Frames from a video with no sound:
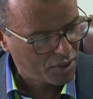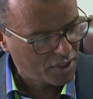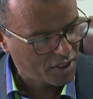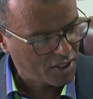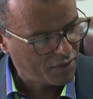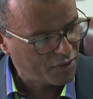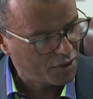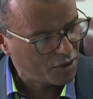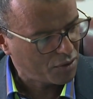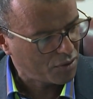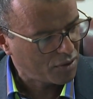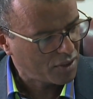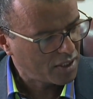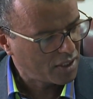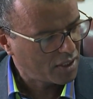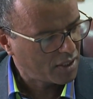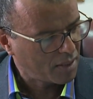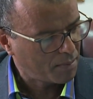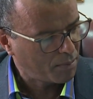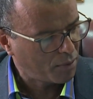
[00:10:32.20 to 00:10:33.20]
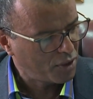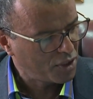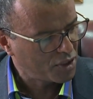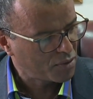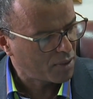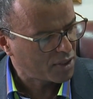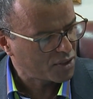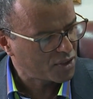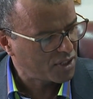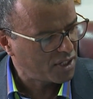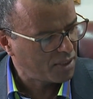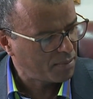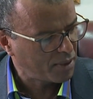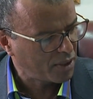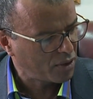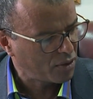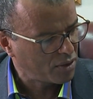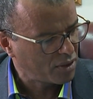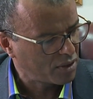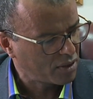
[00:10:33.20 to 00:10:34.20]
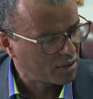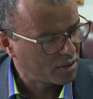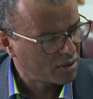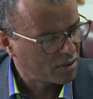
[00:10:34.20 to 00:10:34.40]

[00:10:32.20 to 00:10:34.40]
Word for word: it, gave it to you, a policeman sleeping on the,